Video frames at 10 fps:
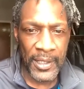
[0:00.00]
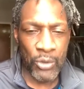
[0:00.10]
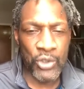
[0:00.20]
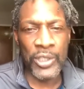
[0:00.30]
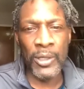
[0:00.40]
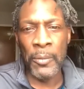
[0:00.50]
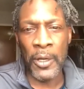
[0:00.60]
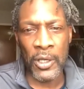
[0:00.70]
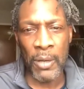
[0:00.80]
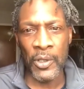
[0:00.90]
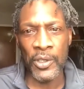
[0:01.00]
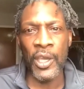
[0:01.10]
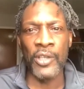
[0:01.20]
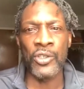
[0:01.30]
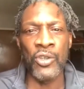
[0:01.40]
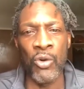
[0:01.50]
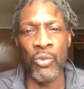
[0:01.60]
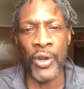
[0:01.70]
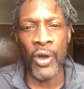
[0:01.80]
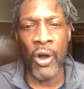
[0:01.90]
You see, about a couple of years ago
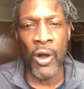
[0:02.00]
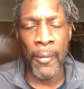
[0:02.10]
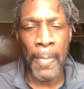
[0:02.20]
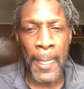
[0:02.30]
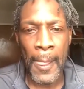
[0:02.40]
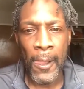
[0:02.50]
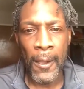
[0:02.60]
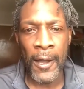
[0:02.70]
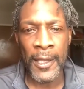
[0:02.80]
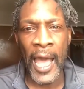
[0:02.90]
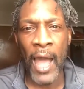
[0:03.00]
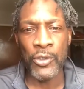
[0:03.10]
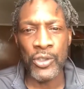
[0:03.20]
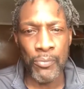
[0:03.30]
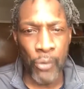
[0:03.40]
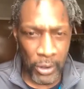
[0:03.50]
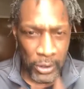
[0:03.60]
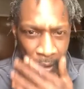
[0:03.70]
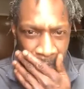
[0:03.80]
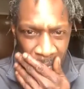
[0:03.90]
when uh, a guy was in
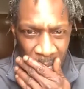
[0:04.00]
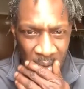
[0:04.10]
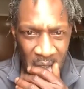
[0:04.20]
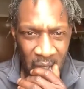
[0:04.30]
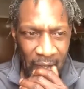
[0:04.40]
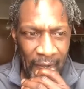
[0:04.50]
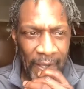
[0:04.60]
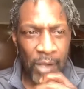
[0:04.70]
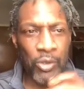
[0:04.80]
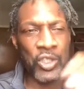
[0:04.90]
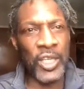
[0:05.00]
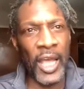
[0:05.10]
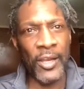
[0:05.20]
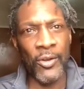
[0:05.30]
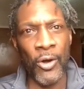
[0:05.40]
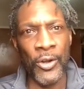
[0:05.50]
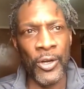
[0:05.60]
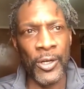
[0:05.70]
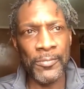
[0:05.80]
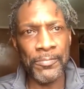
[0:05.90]
Brooklyn and he was standing on the